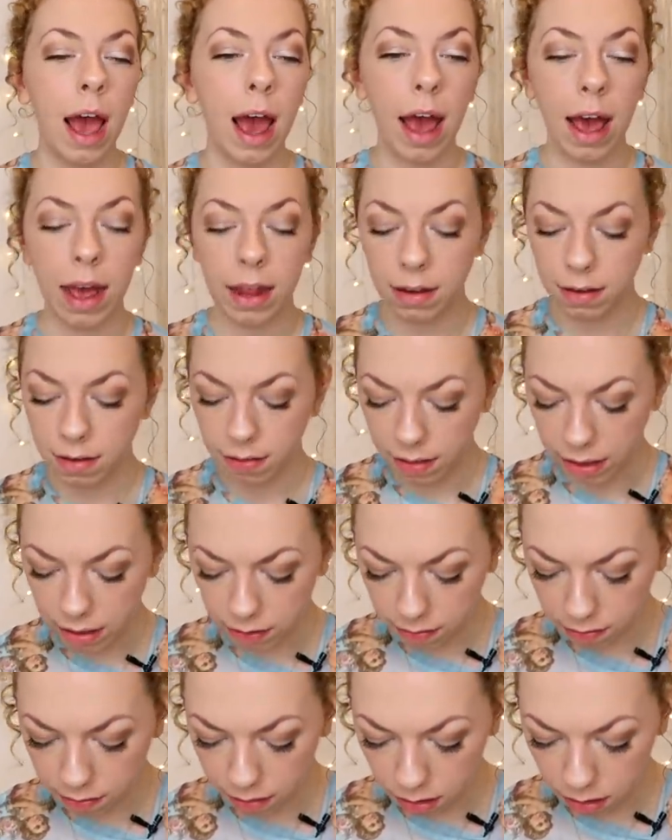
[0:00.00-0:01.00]
And
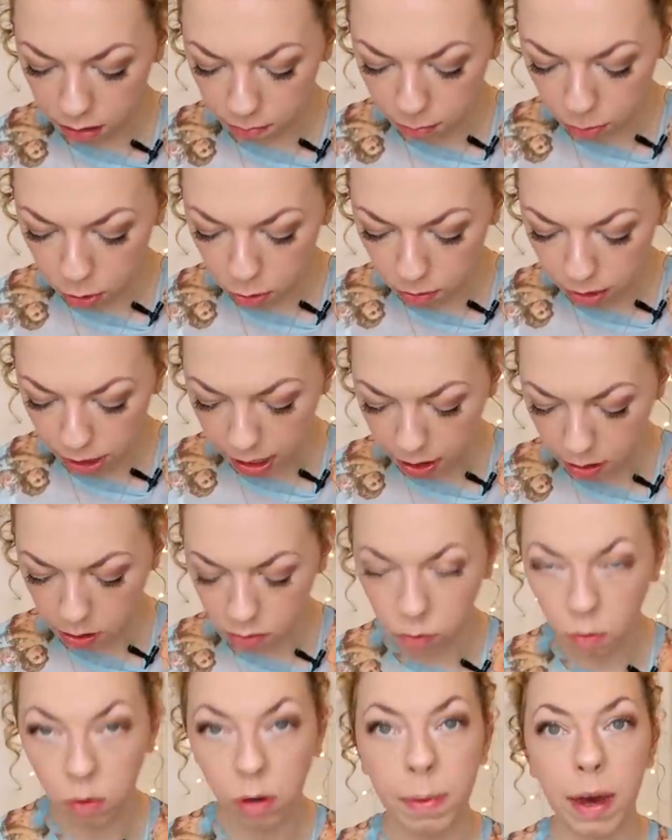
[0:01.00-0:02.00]
this moon here
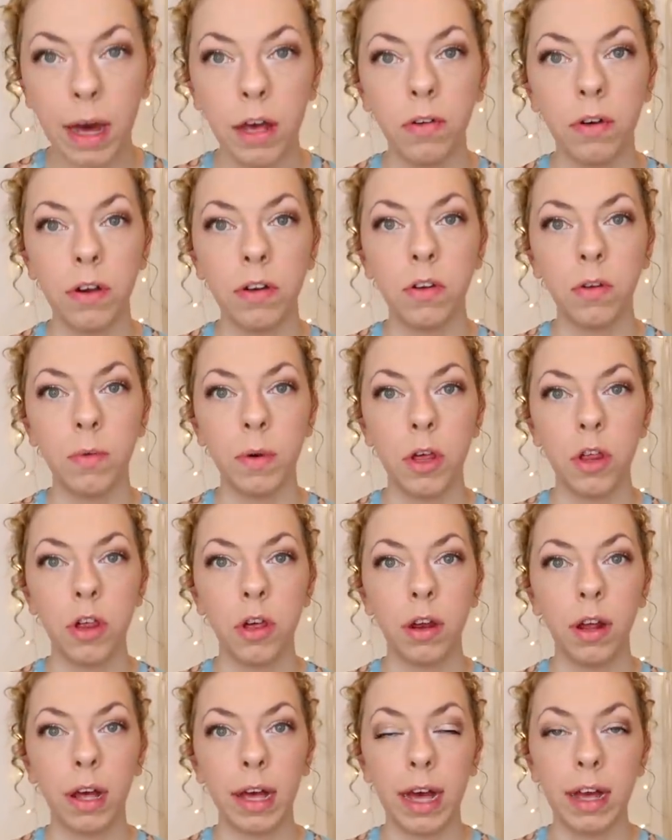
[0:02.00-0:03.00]
is all about your
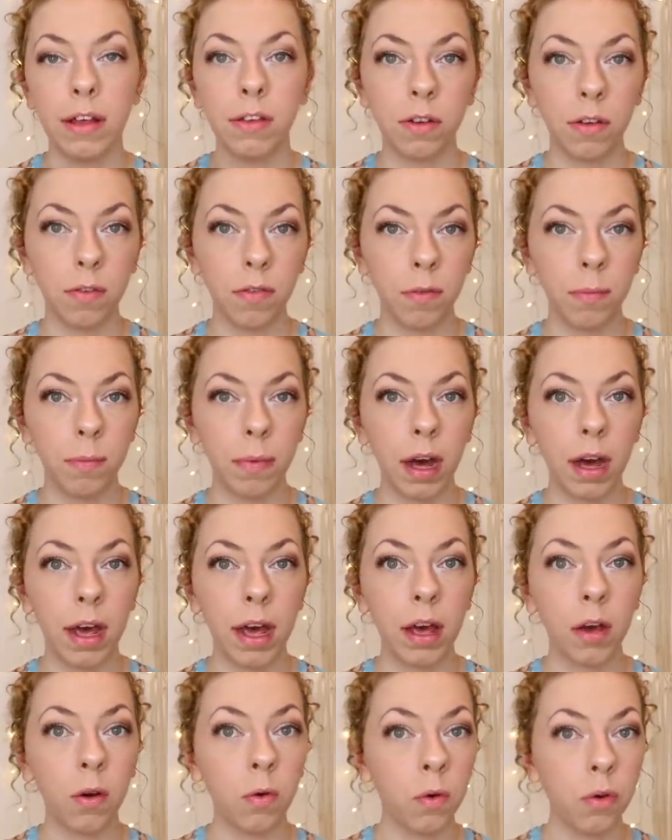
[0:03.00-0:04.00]
intuition. Okay, so for
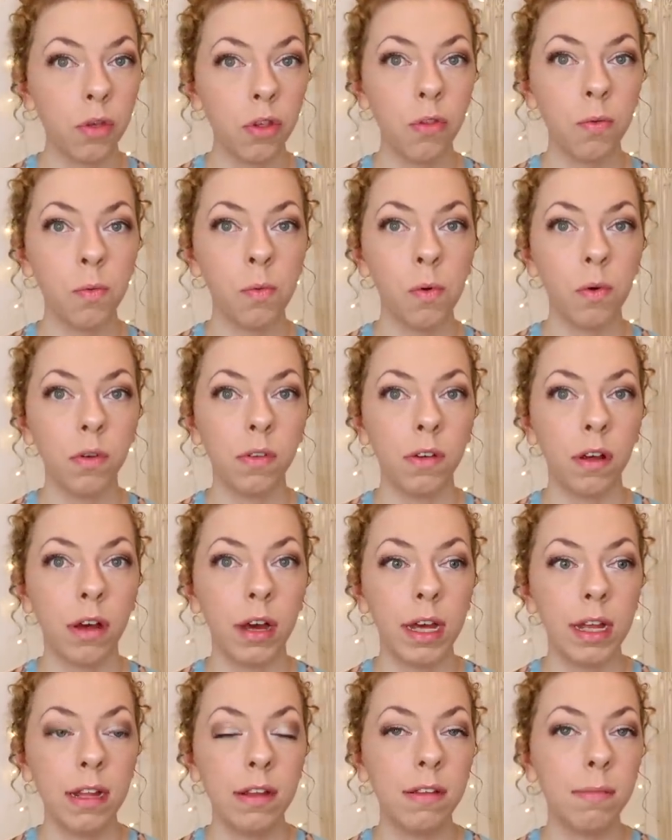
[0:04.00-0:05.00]
my gorgeous water
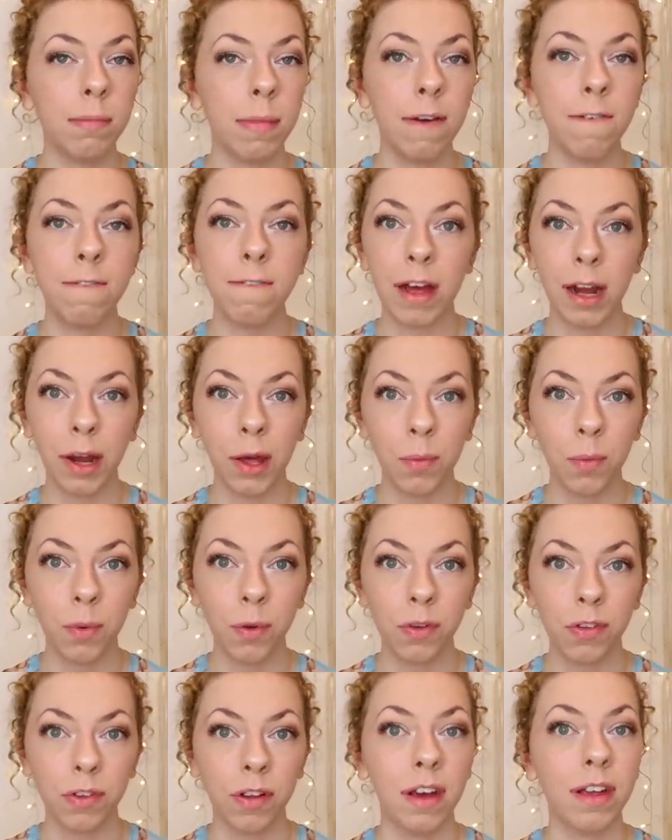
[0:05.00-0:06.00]
signs, my fellow
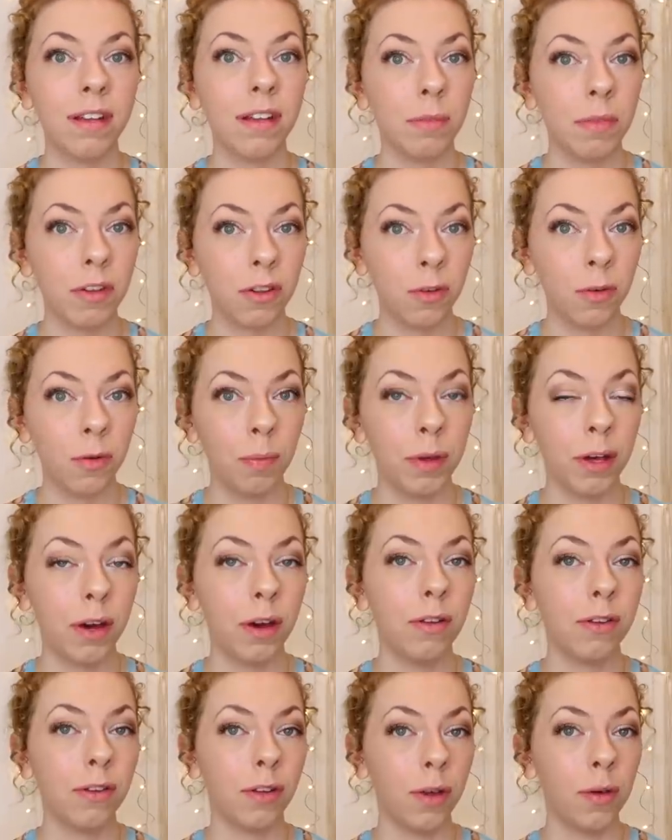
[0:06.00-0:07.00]
water signs, I'm a
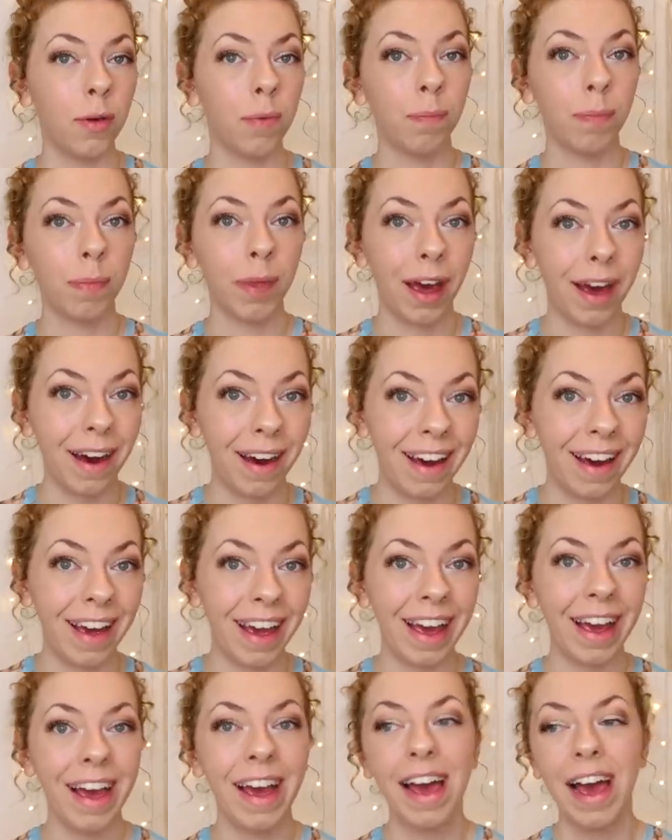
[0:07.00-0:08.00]
Scorpio, so
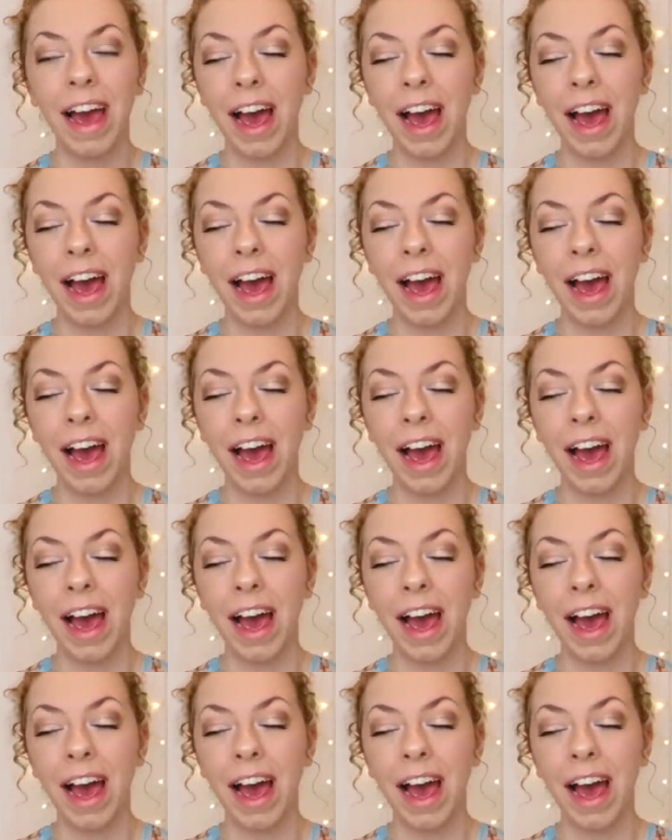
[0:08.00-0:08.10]
hi.